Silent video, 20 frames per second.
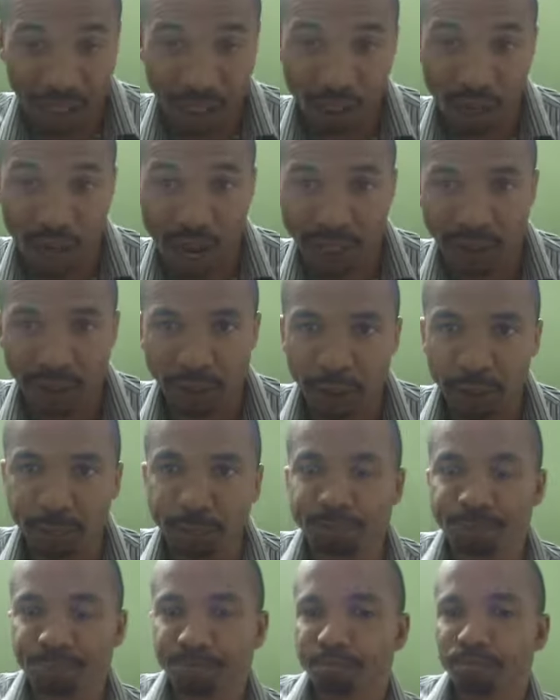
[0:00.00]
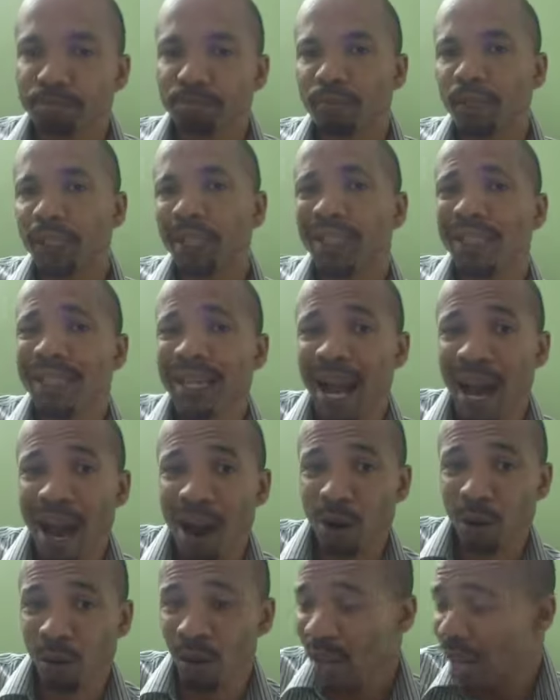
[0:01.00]
a glance.
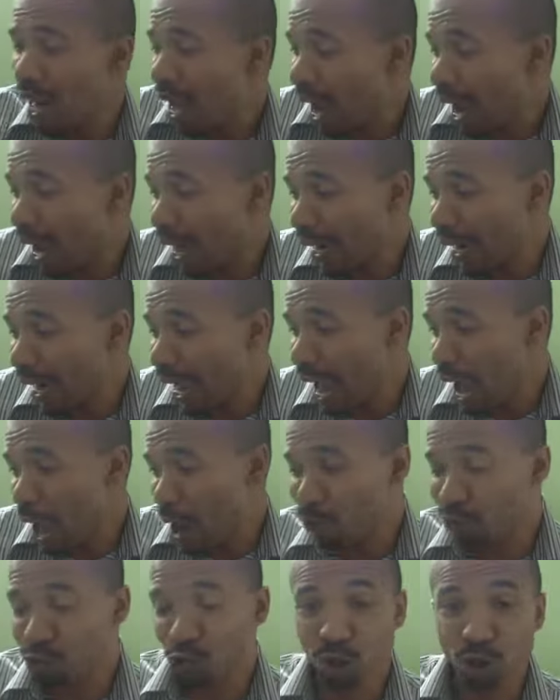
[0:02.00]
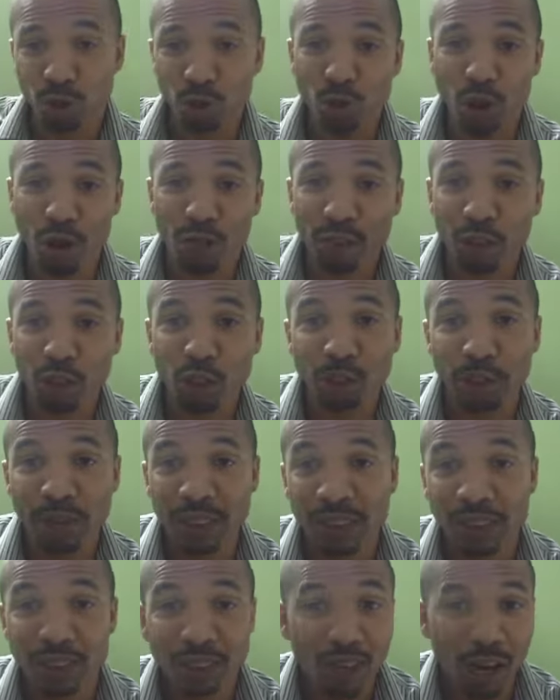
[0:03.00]
Now I have two of those
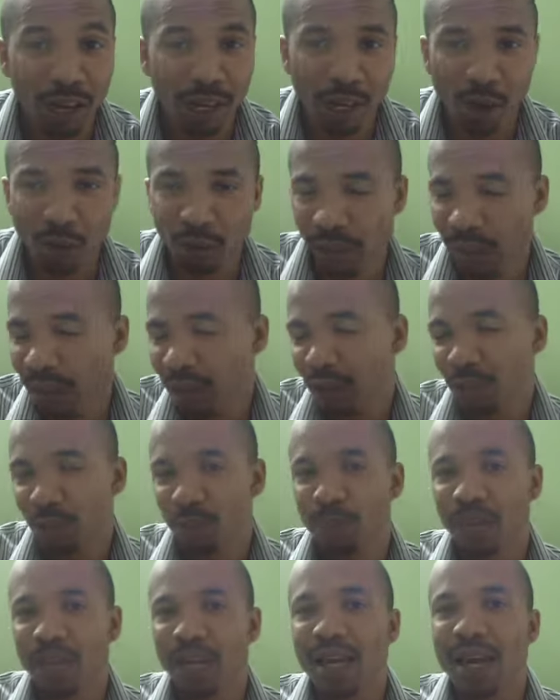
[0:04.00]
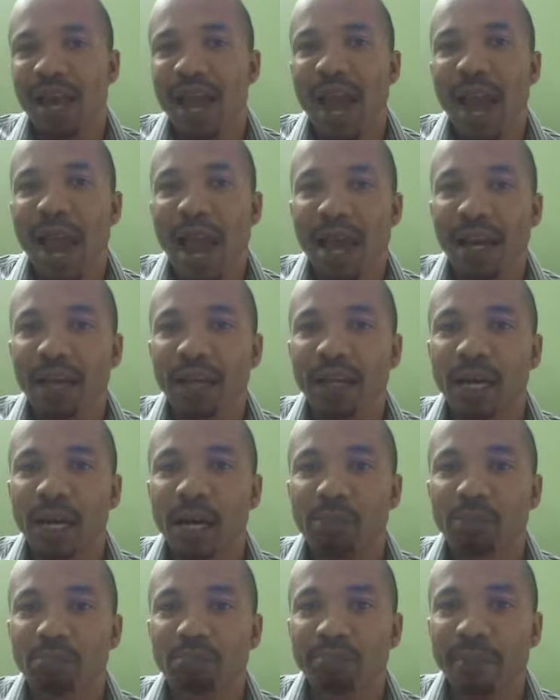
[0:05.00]
business card holders, and
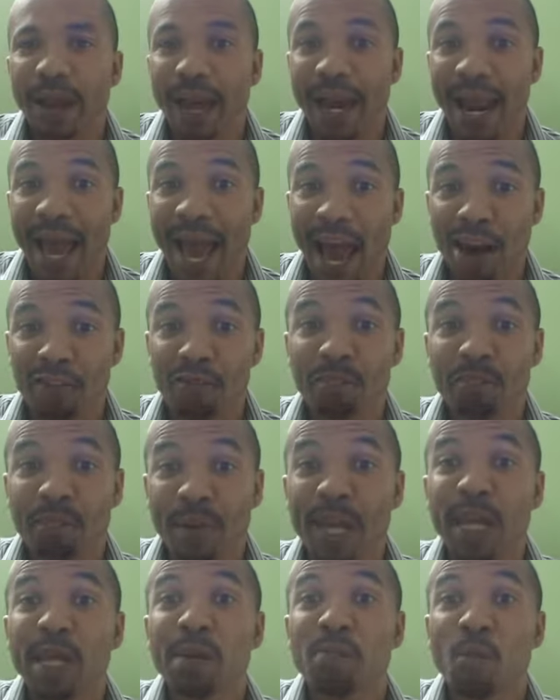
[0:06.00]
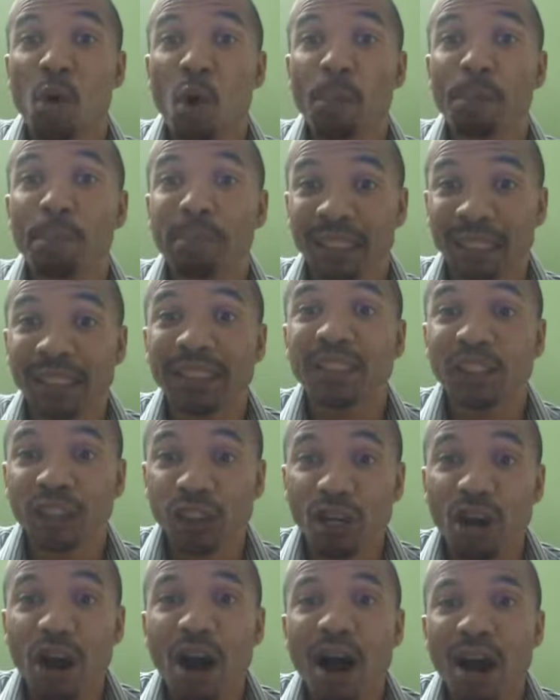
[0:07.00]
I have many more
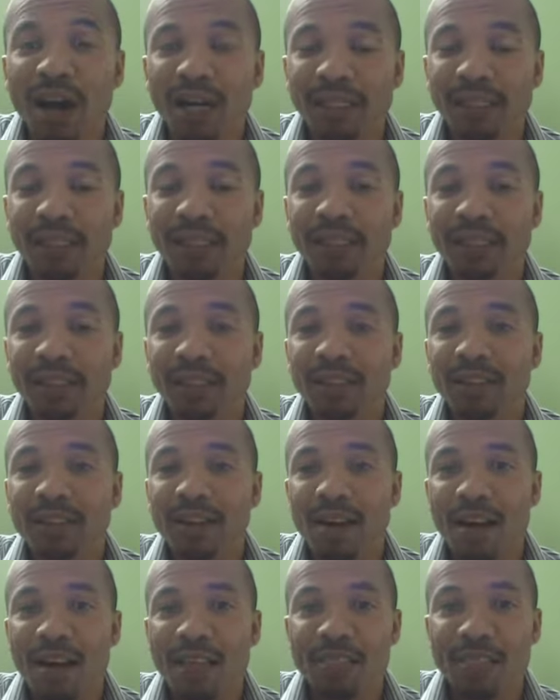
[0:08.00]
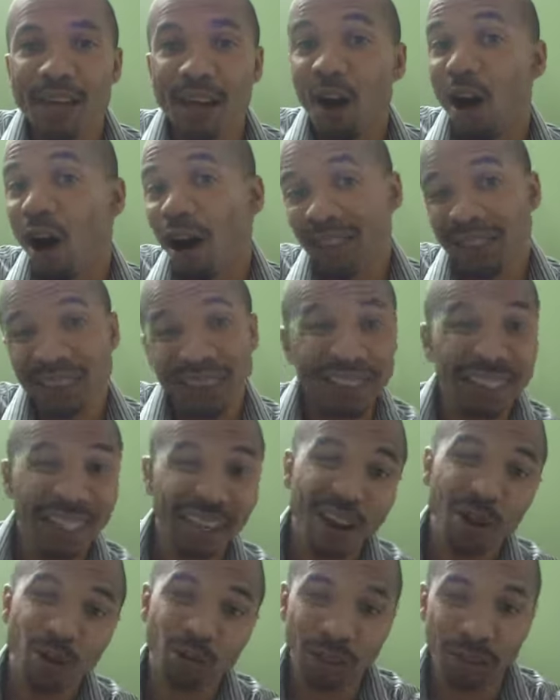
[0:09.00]
business cards that aren't in
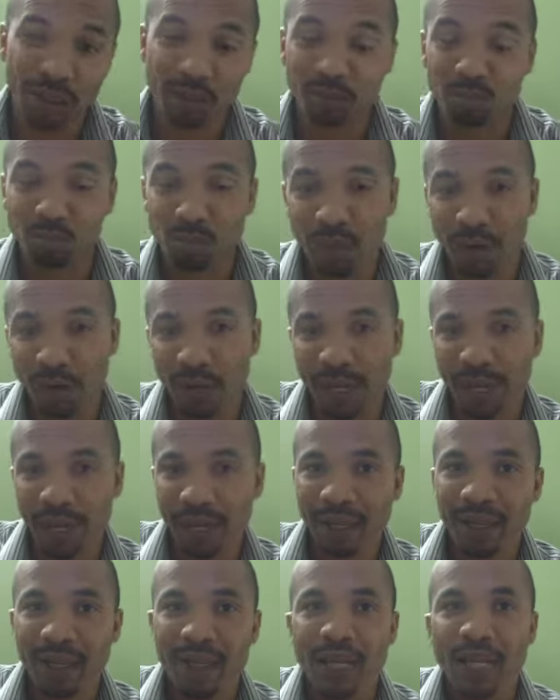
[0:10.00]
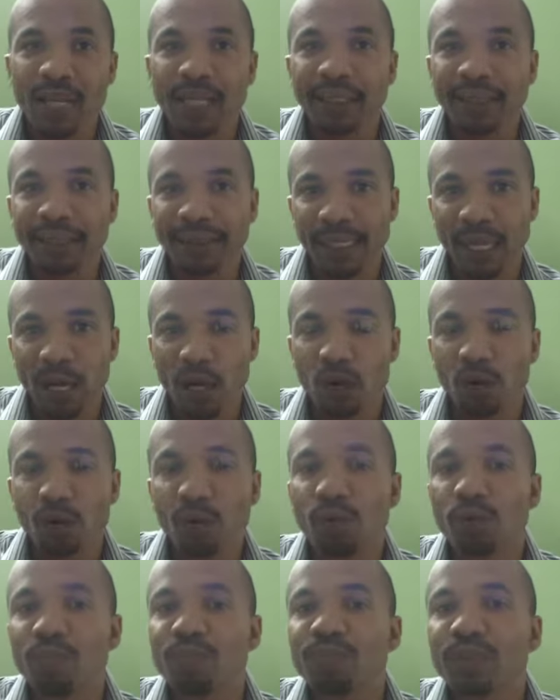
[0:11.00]
a holder. Okay,
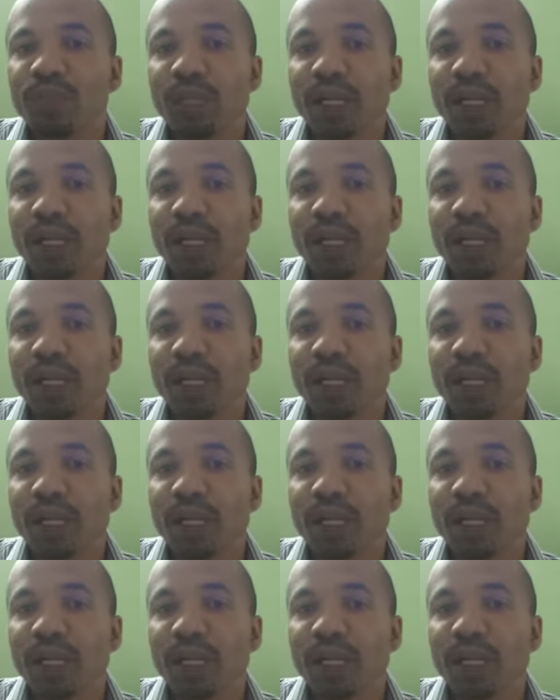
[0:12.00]
so